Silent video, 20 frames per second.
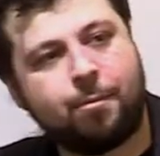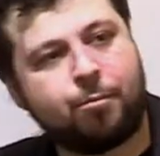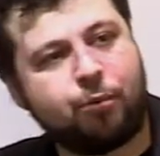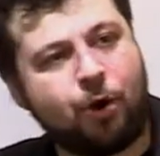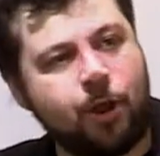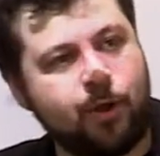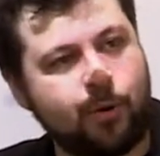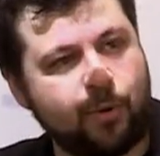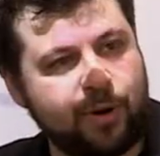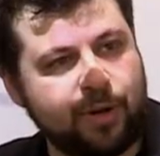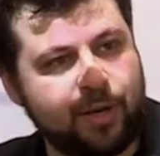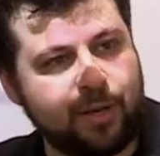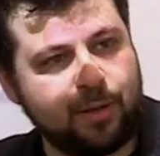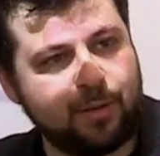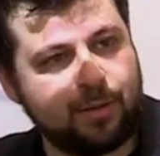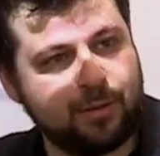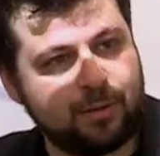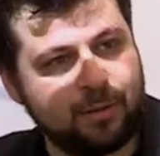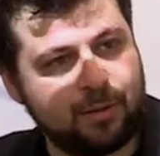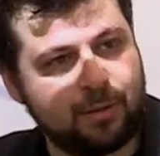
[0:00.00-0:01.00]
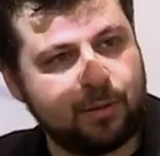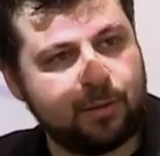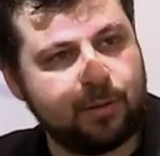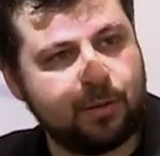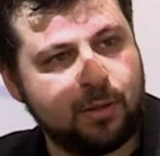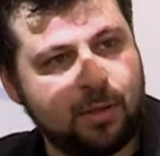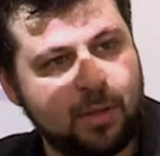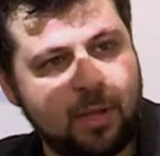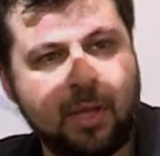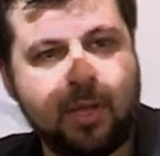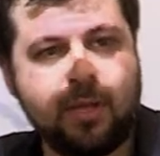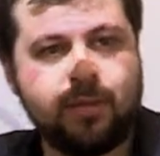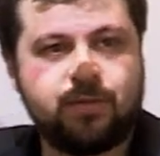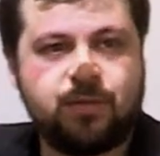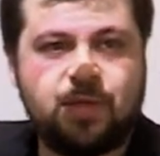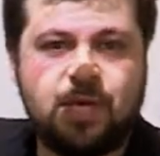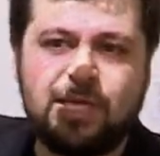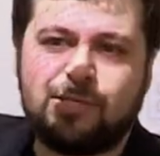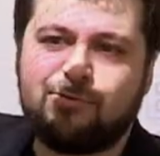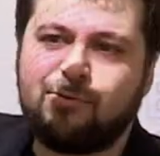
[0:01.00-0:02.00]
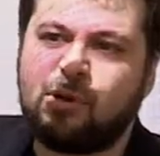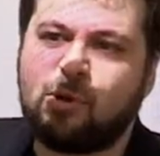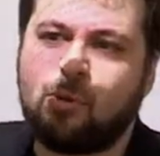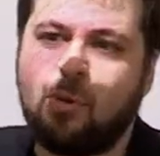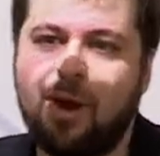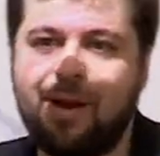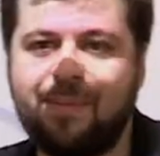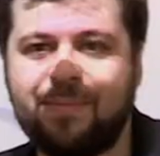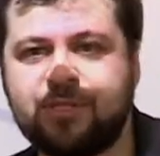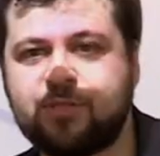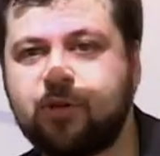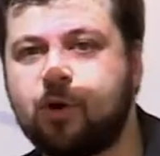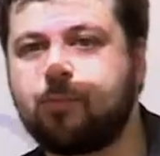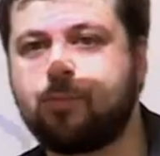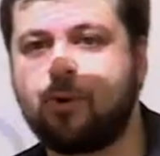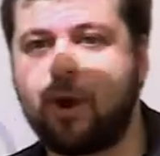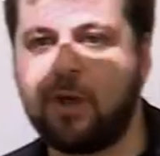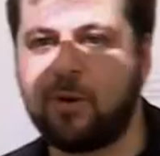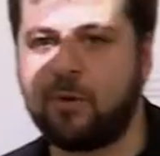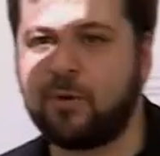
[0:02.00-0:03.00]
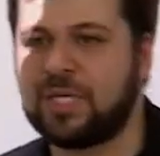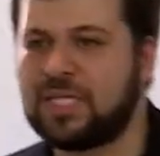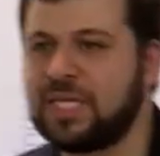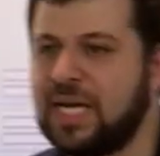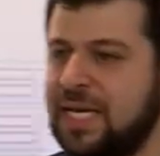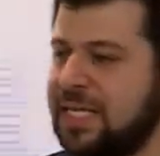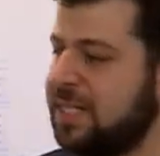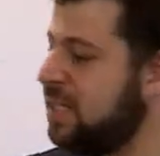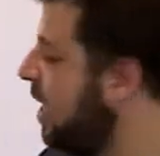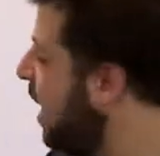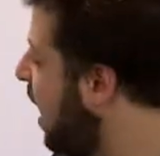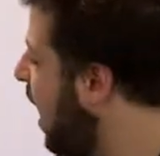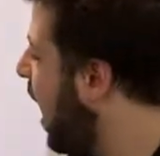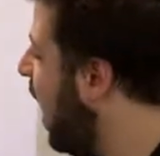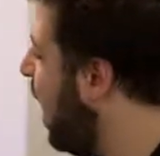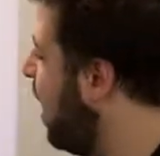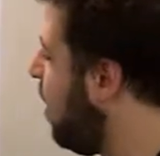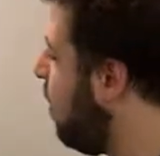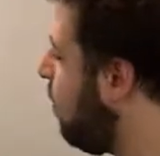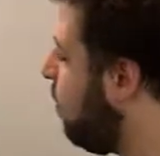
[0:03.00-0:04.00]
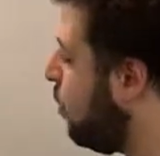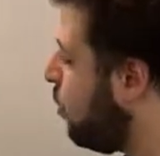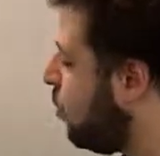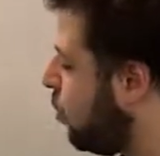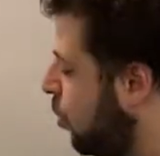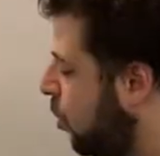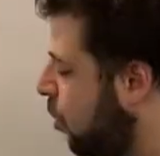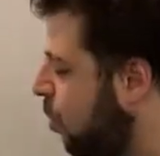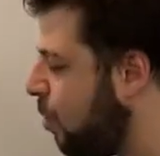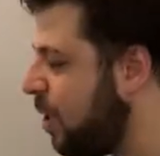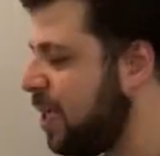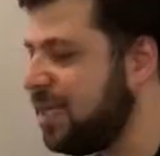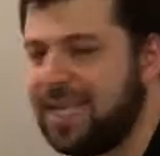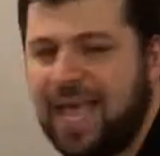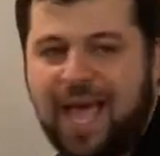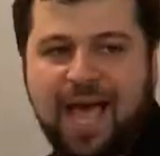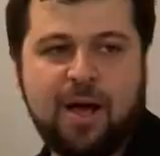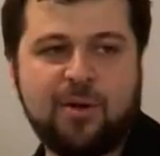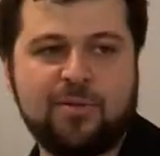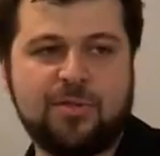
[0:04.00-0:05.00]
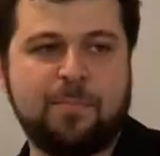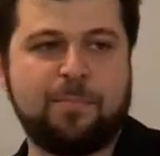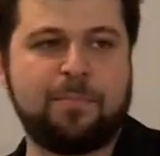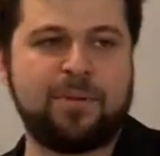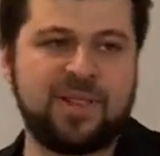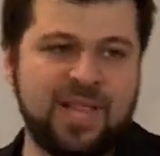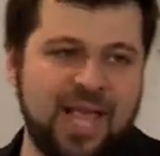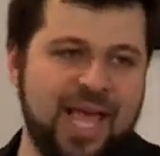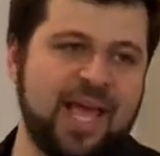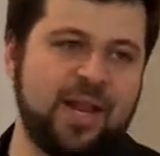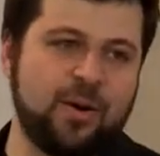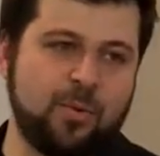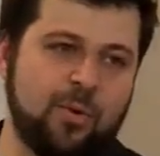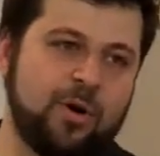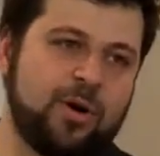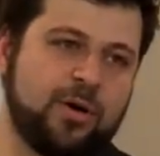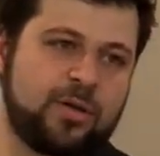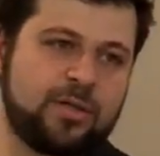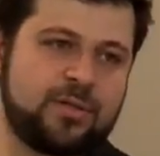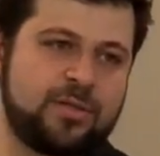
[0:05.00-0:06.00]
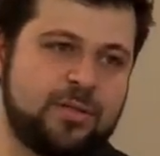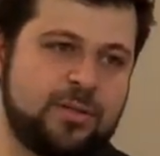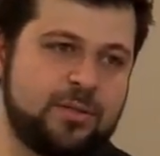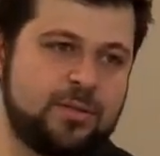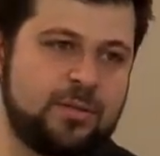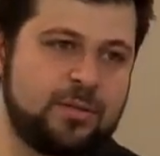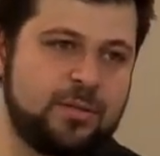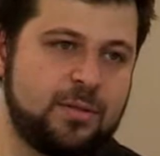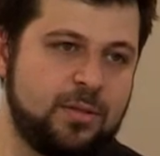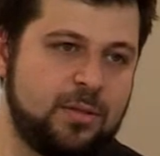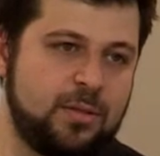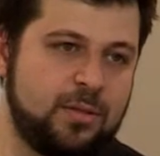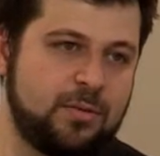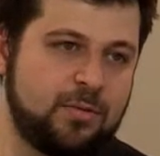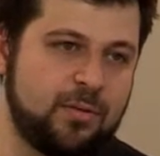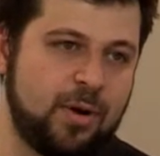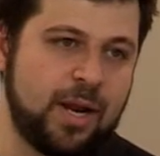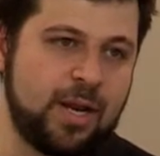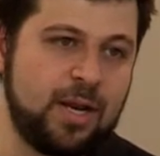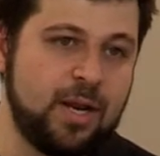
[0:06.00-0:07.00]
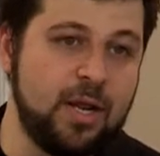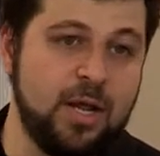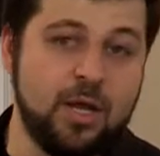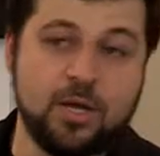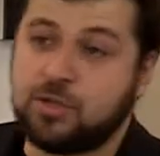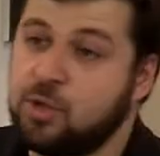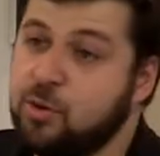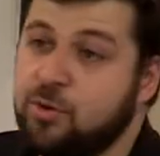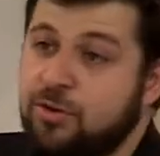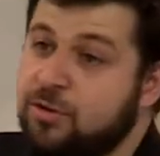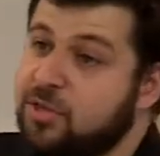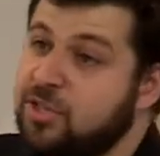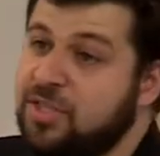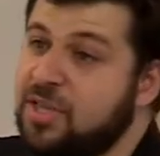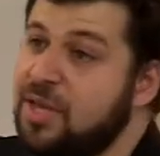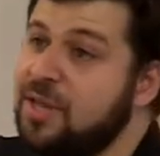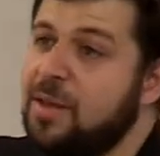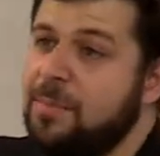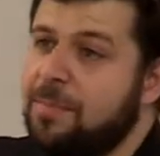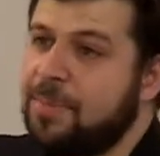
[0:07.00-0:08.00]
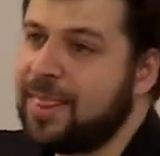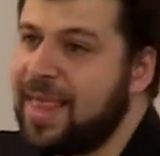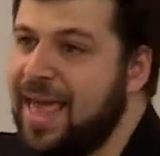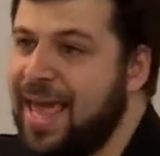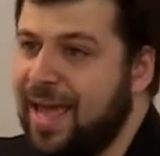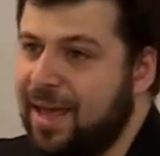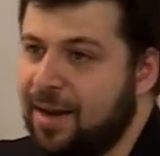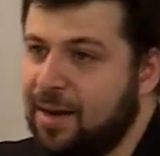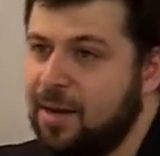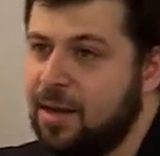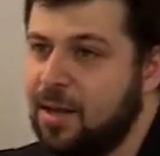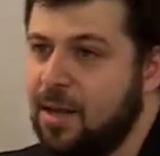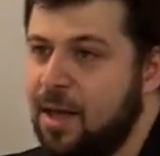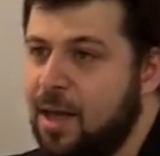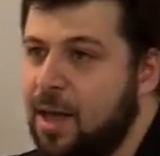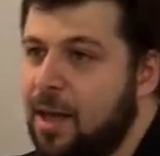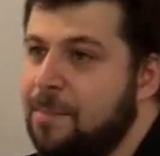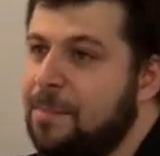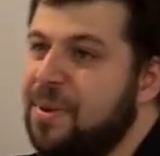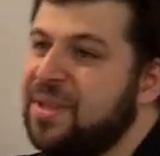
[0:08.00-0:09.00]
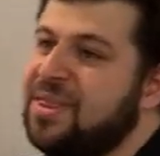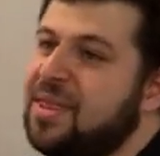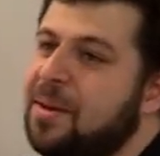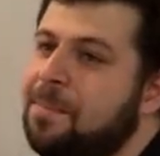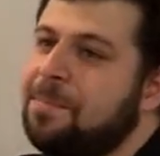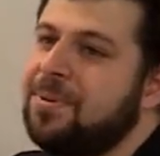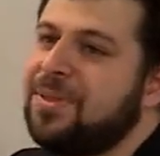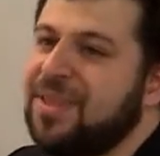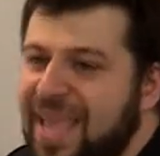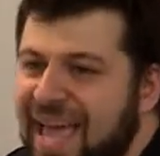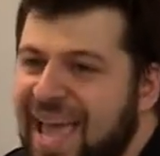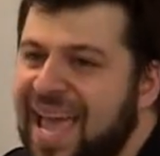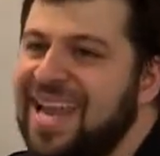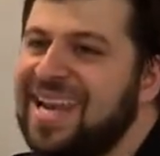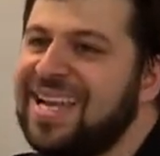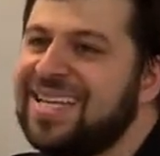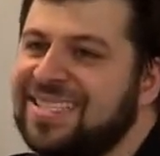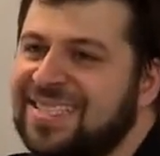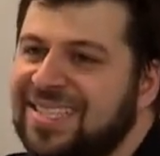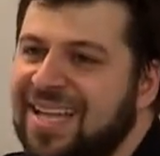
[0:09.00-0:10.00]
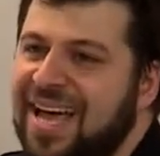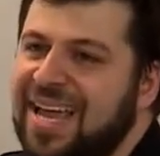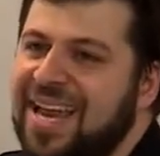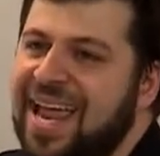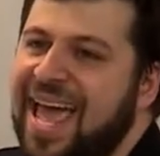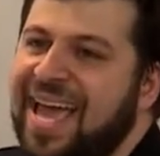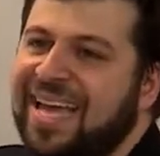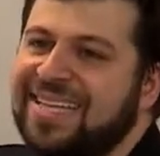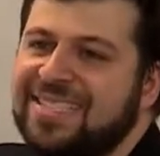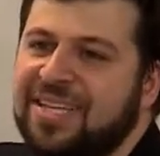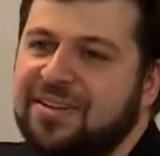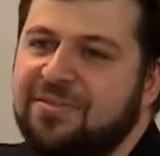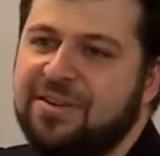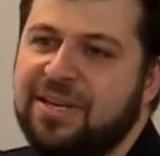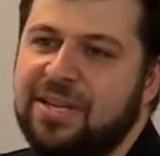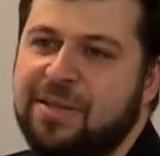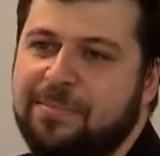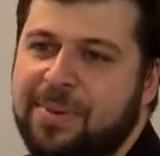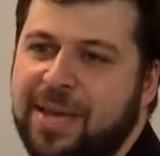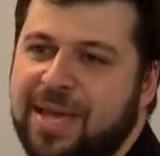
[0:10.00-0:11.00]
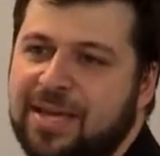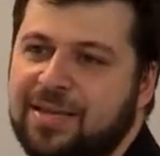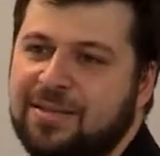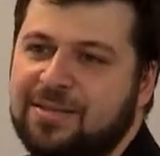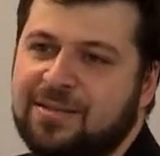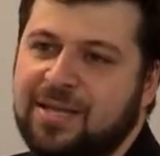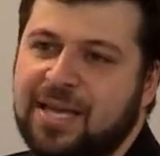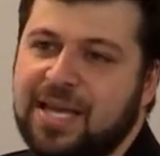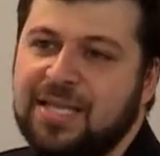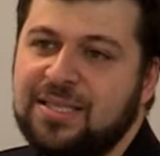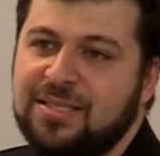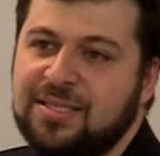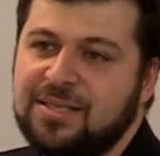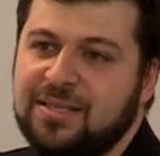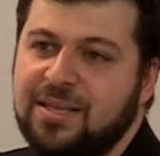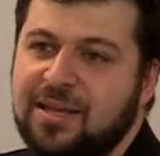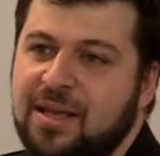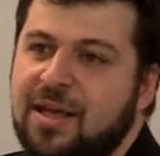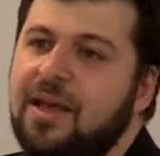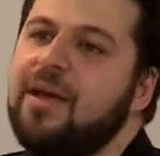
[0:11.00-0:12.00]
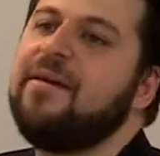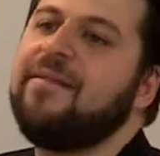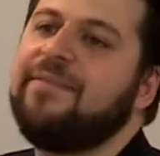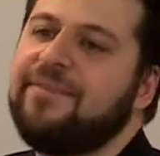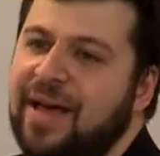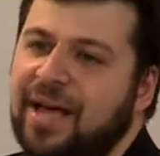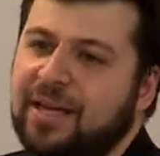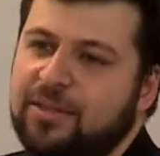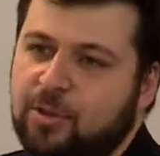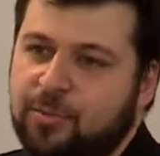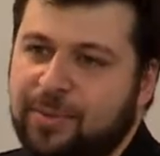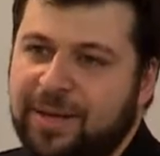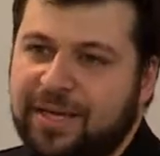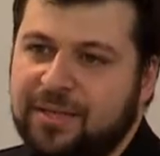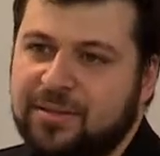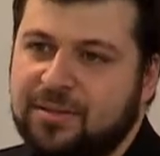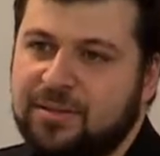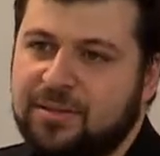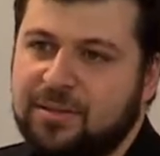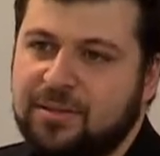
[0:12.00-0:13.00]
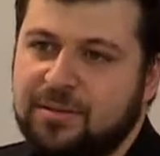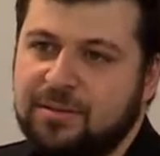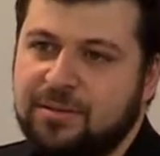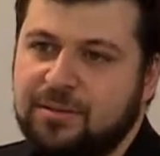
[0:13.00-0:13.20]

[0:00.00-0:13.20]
priority. These requirements are prioritized. And number two is how the plan works, right? So there's still a plan, but the plan is not activity based, it's value based,